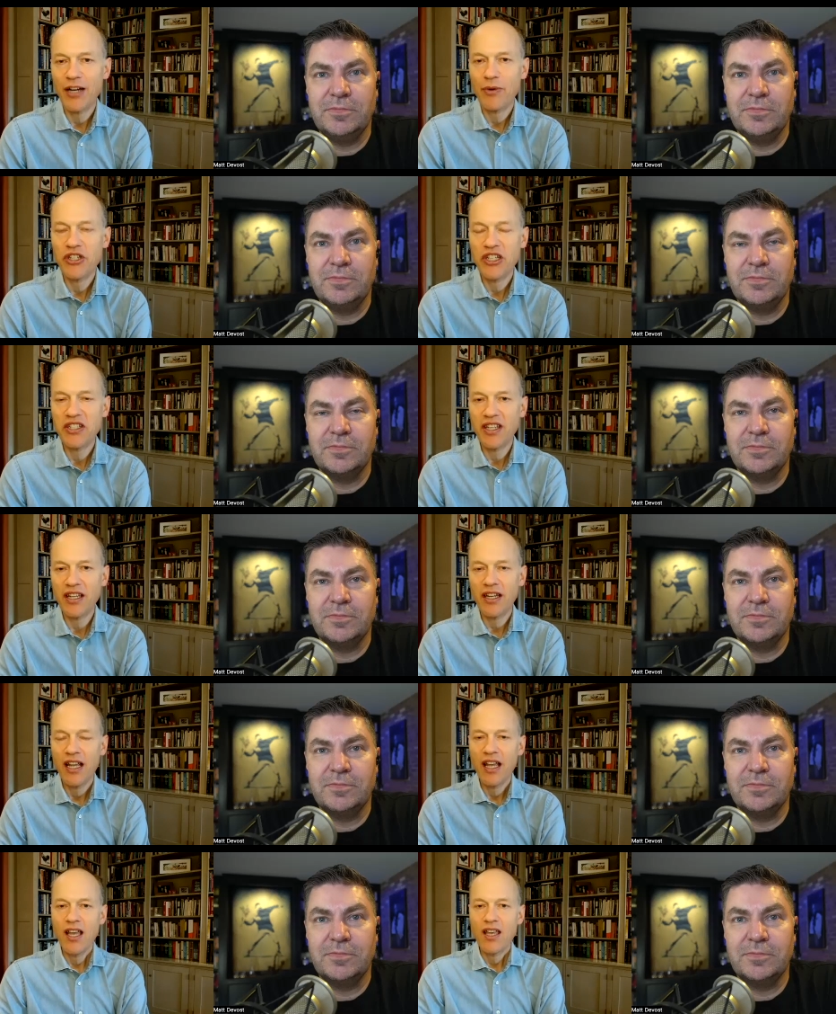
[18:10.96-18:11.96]
Speaker 1: which is that,
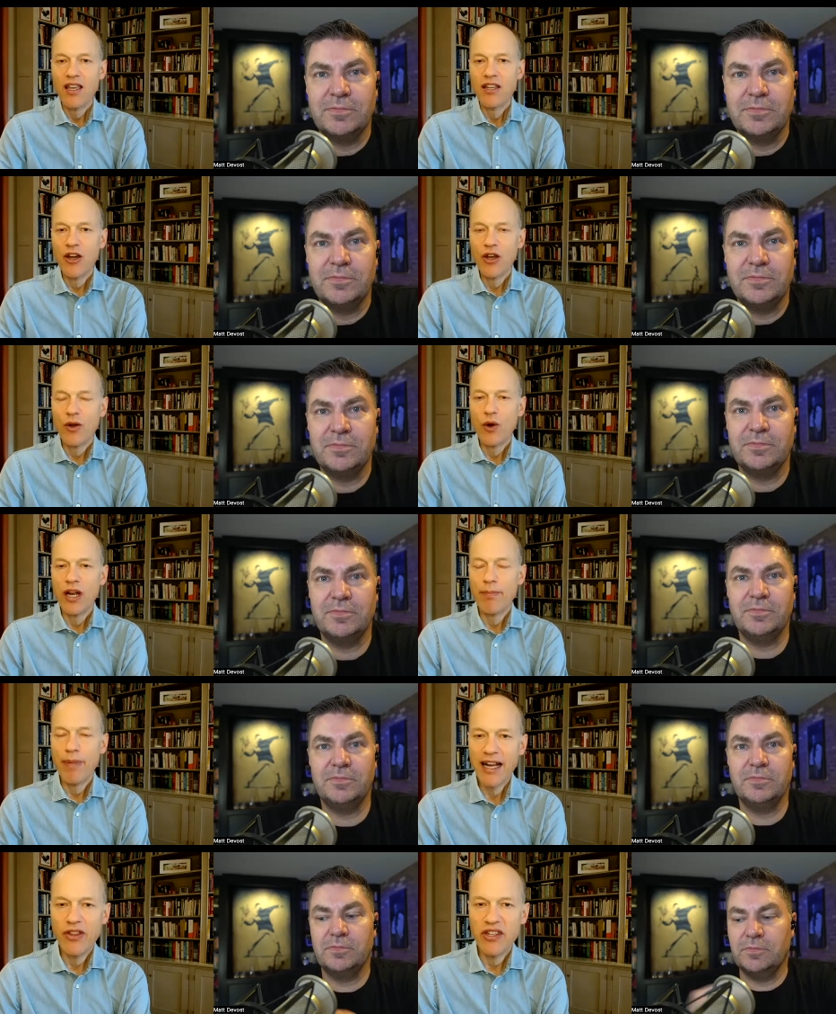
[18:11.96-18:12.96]
you know,
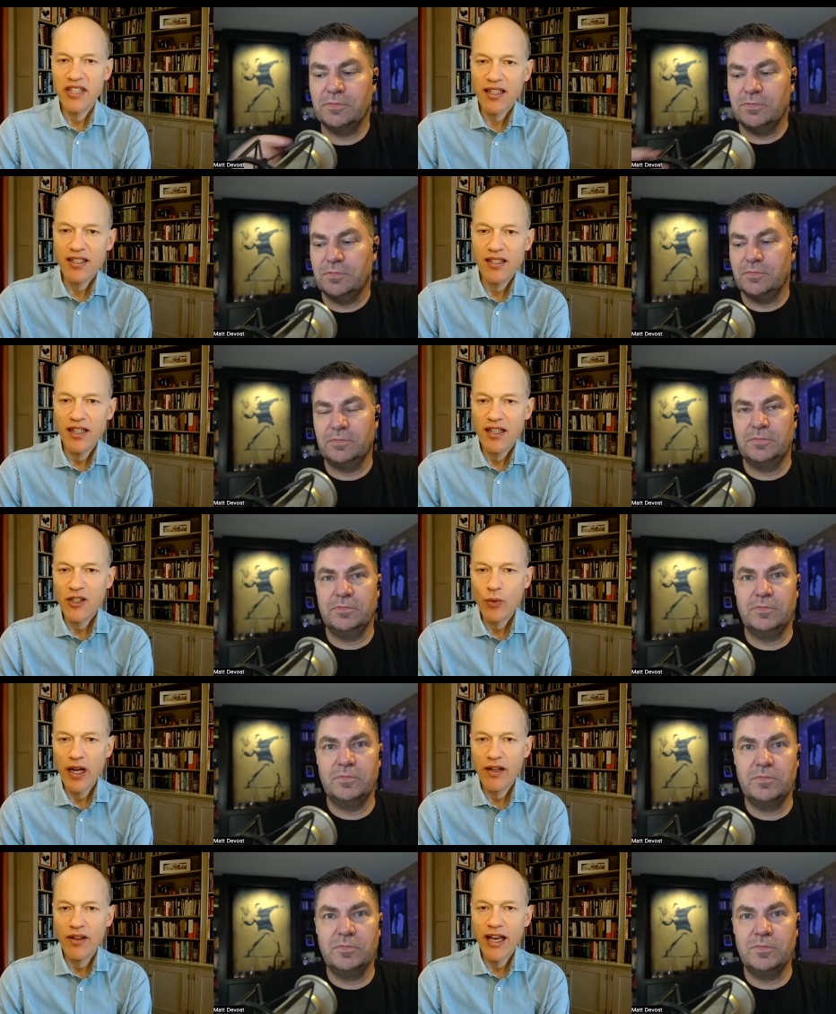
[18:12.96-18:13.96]
back in the sixties
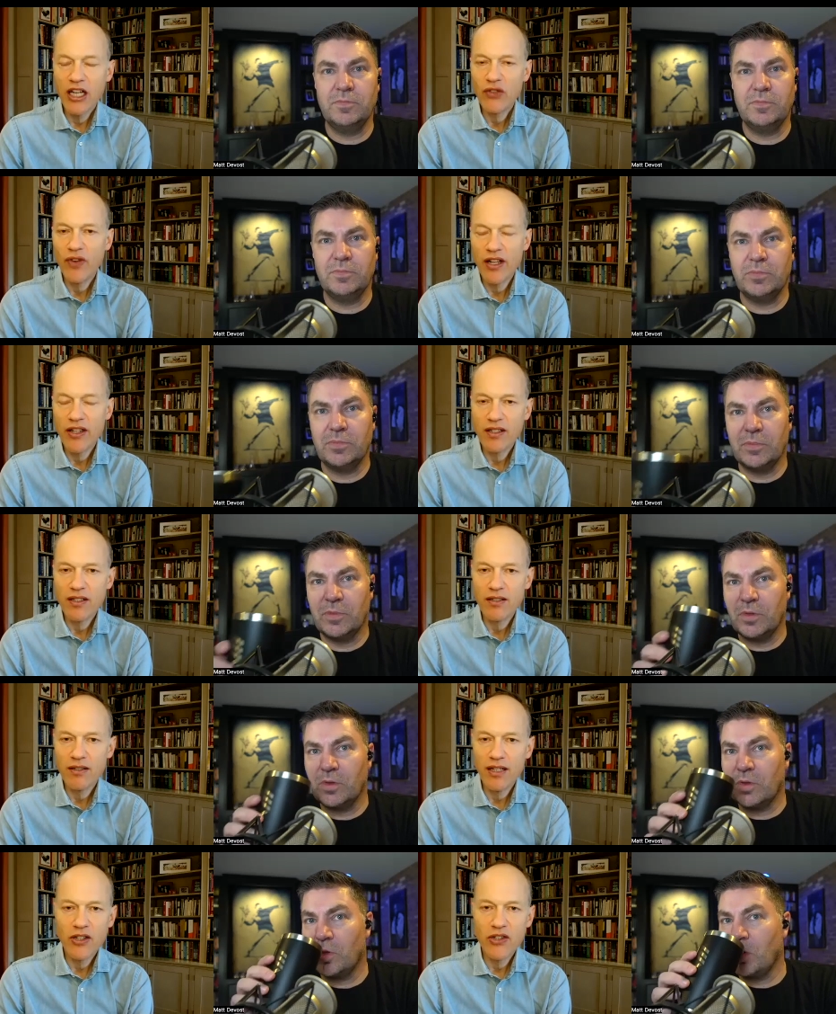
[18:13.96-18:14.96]
when the hedge funds
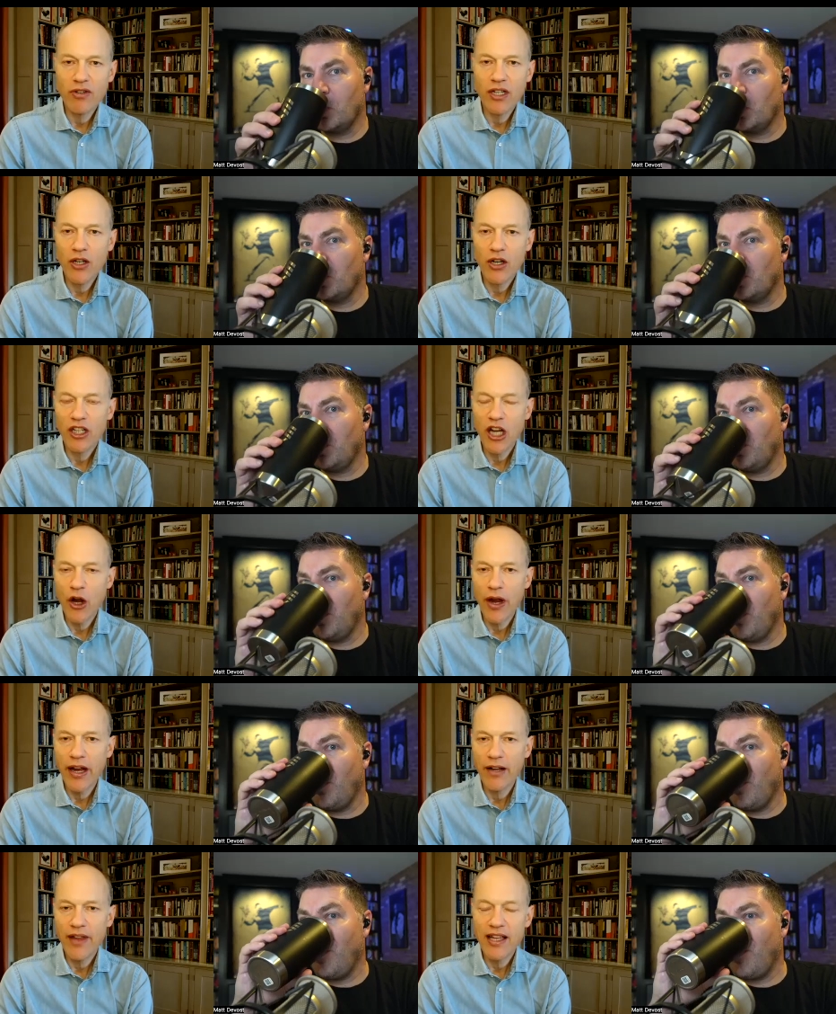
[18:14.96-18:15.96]
industry got going,
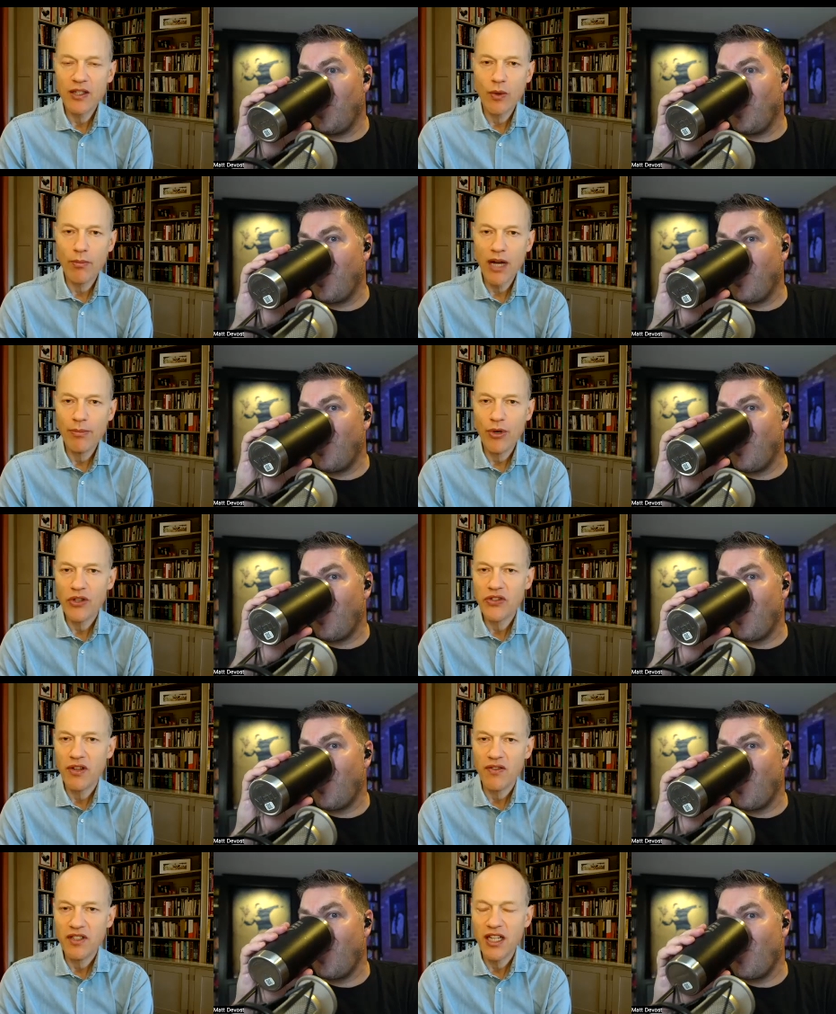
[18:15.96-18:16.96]
and that's when my book sort
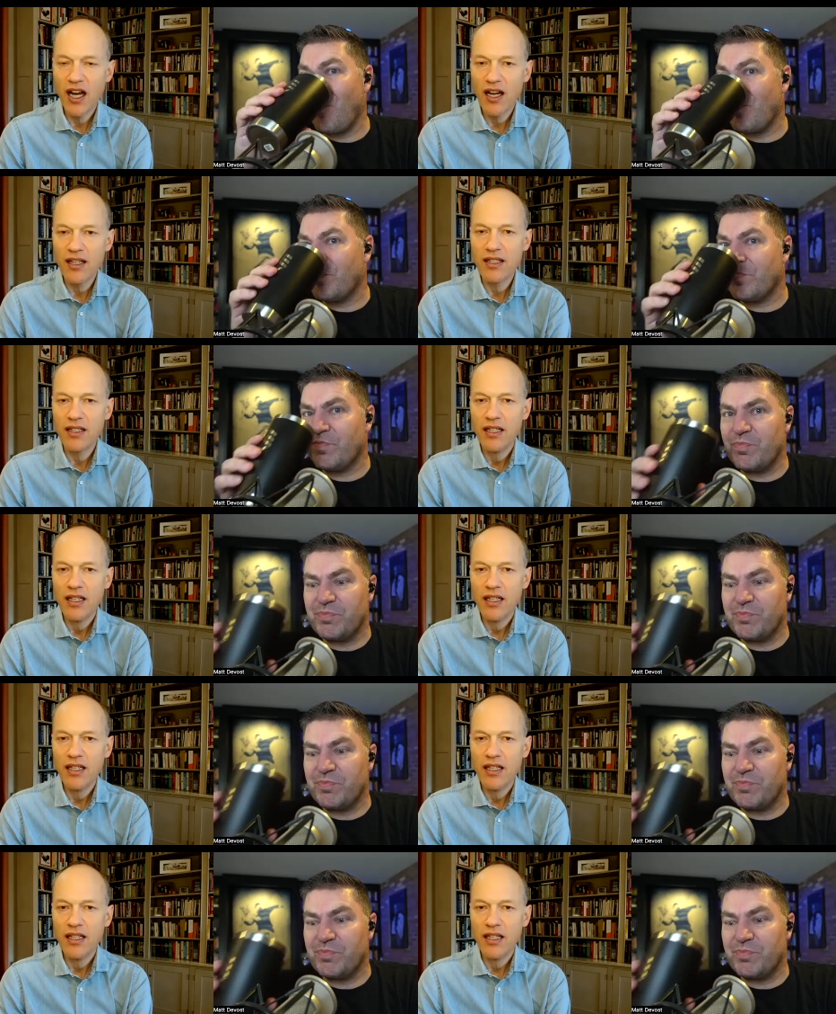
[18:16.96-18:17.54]
of starts,